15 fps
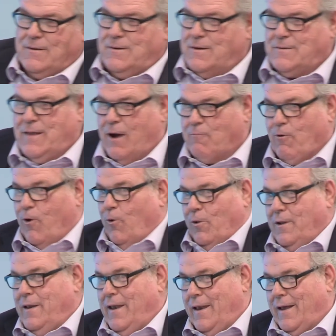just not
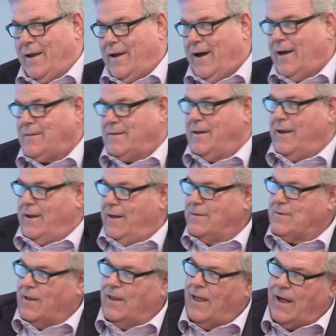rolling in a cot there.
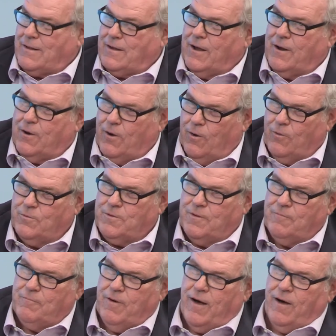There's a lot that goes
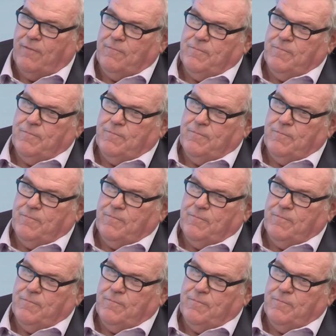involved.